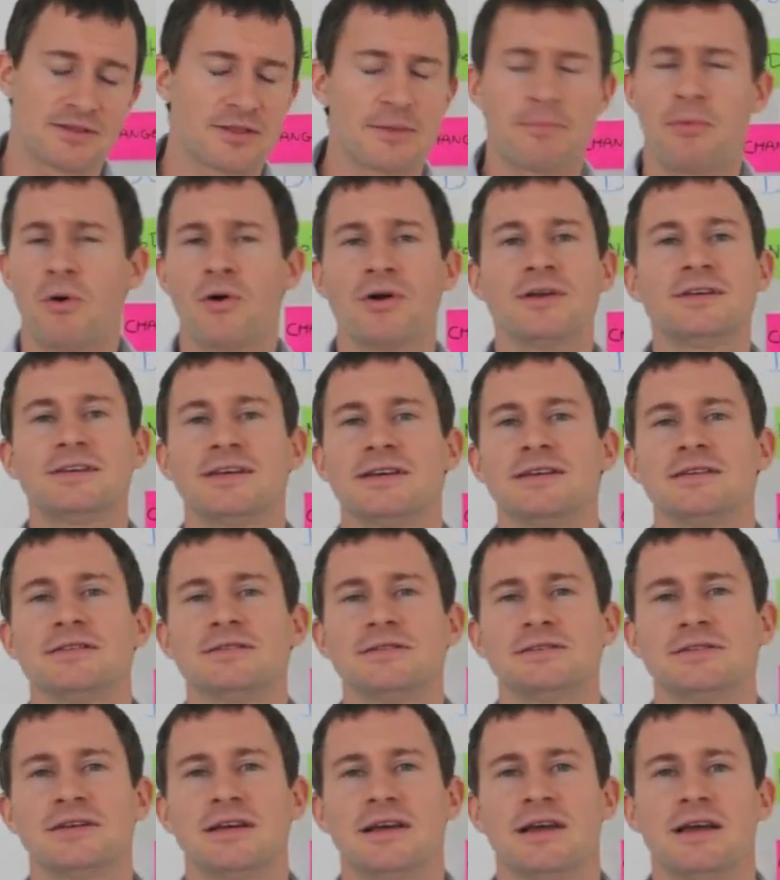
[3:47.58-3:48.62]
The point
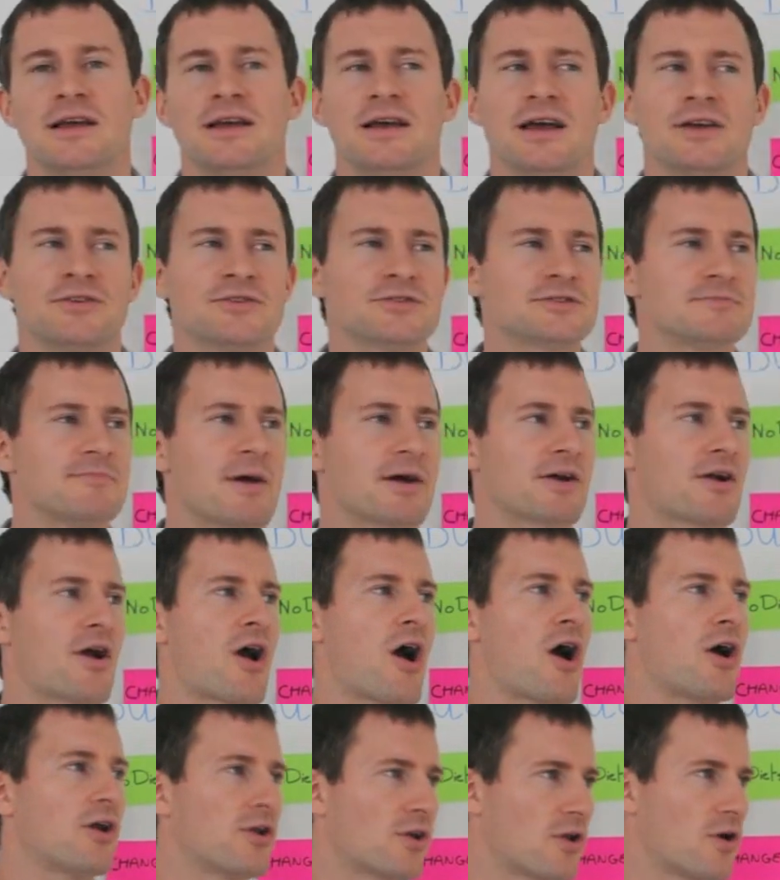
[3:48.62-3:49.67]
is, it doesn't matter
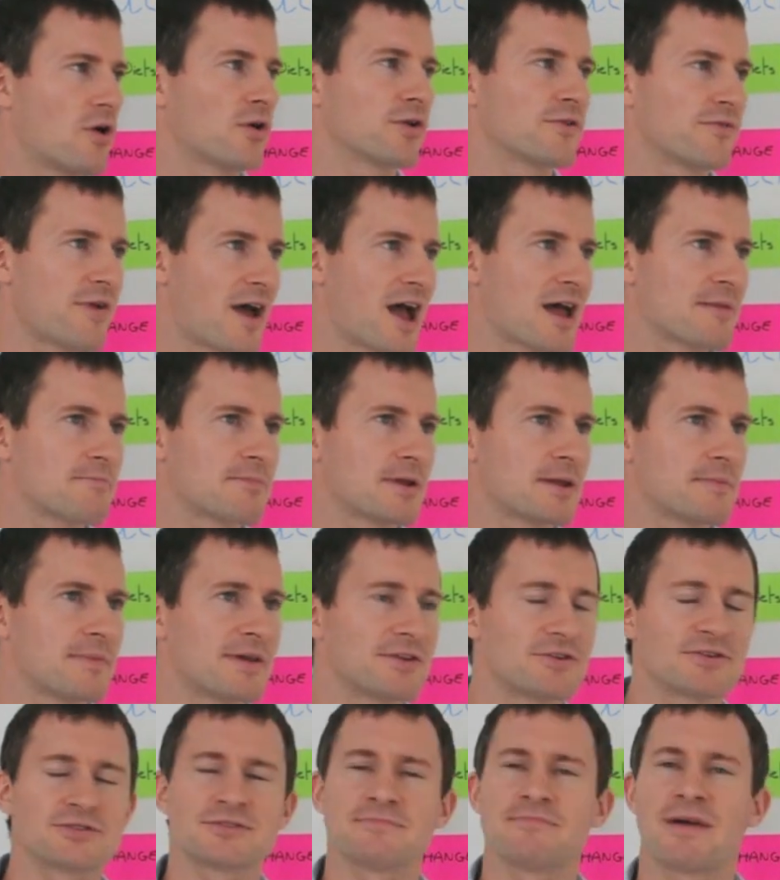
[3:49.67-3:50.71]
how long you've had bulimia,
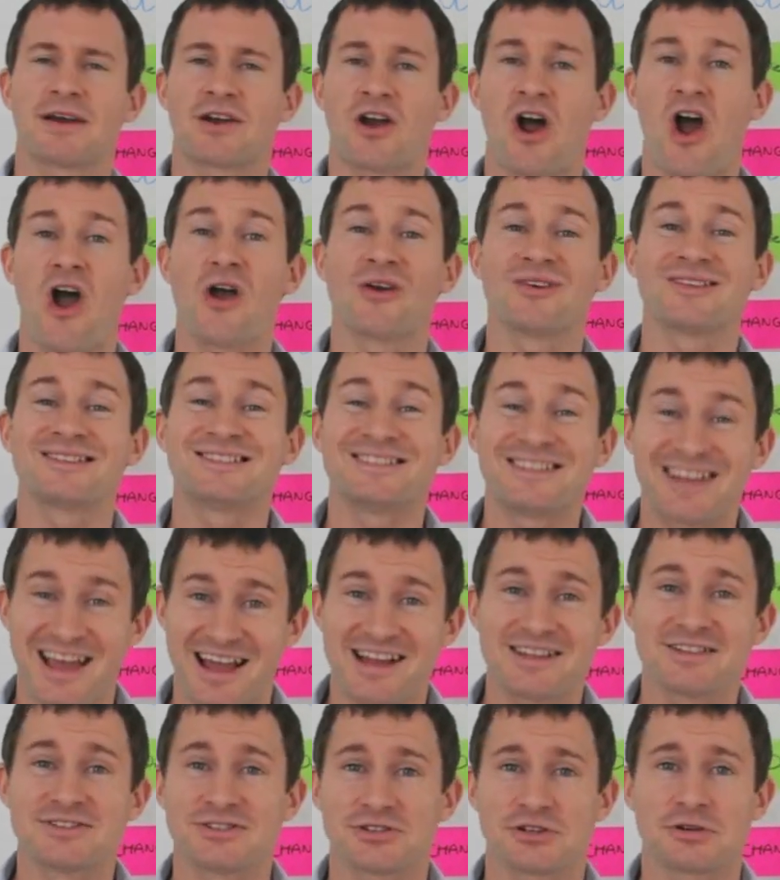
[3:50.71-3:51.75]
it doesn't matter how
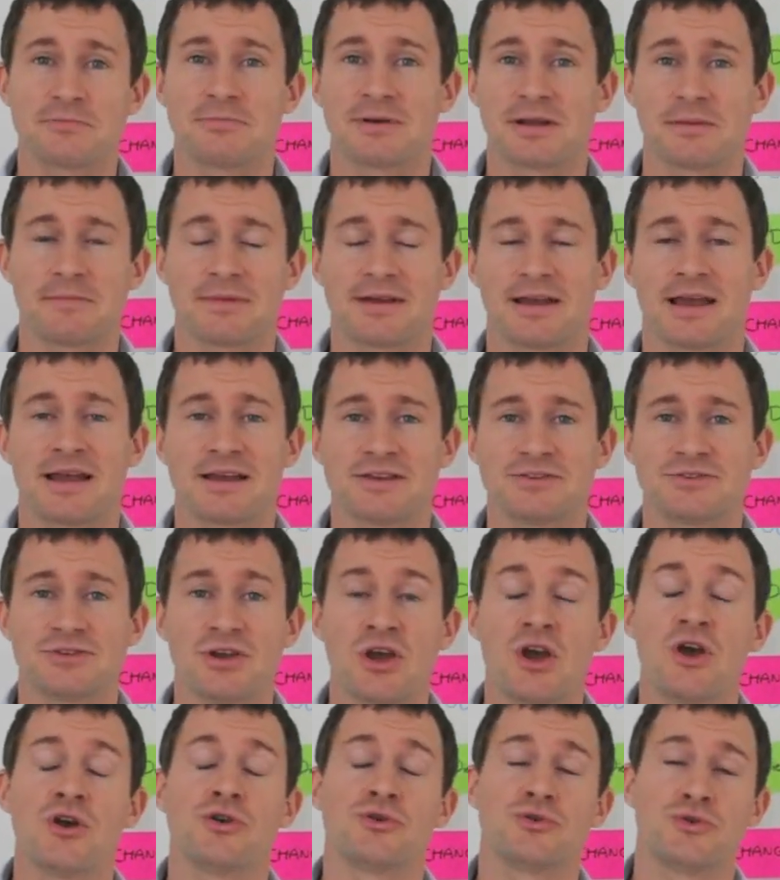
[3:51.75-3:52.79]
intense your bulimia
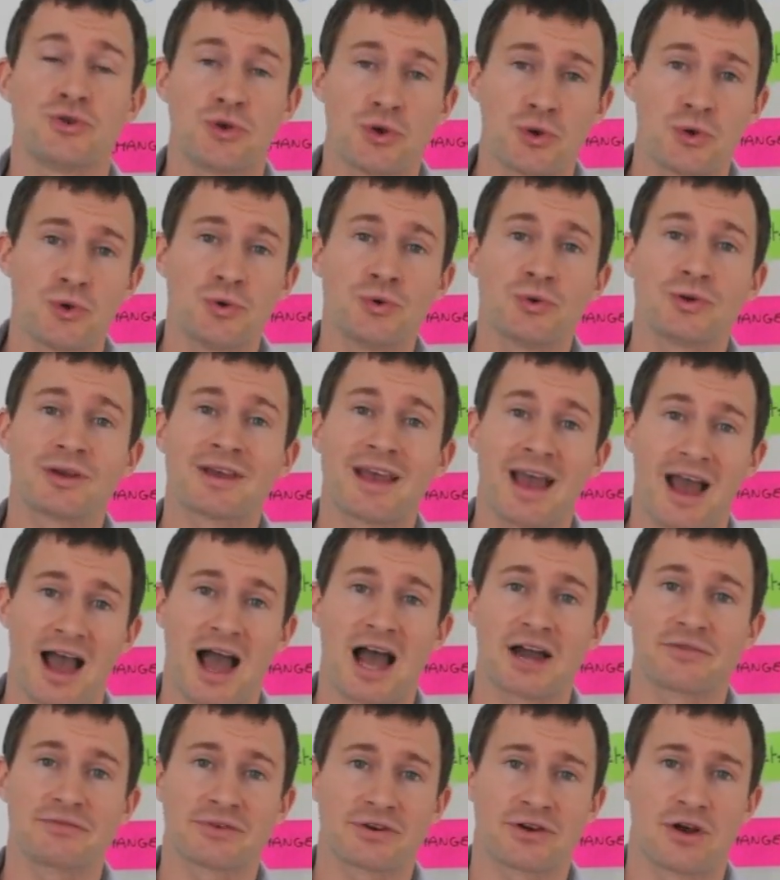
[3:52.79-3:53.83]
is, you
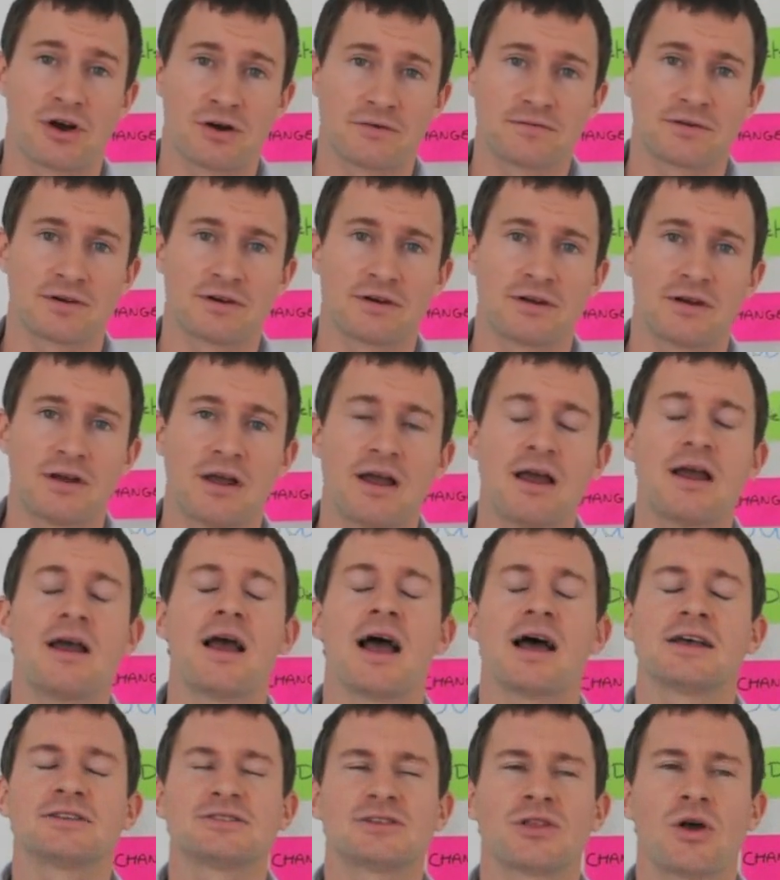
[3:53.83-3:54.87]
can recover,
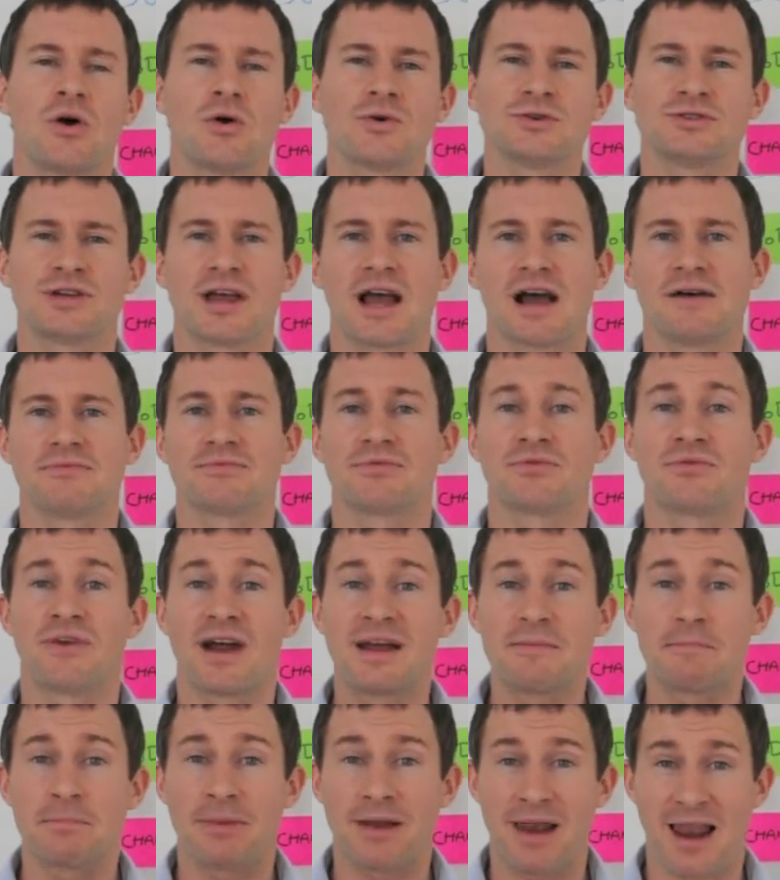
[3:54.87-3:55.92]
as long as you have the
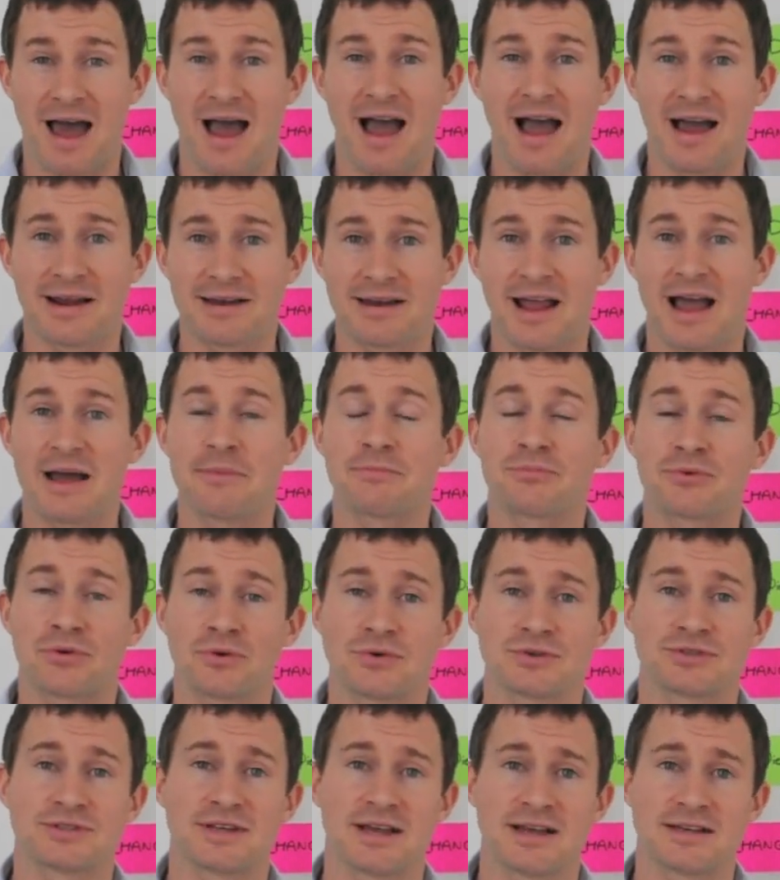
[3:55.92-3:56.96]
right plan and
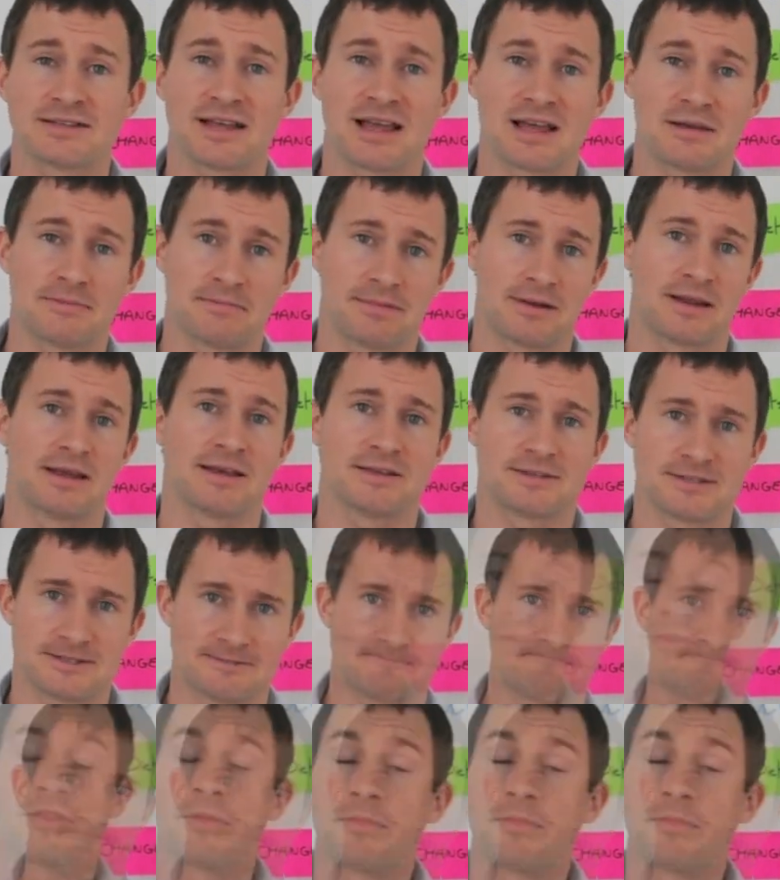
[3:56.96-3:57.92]
process in place.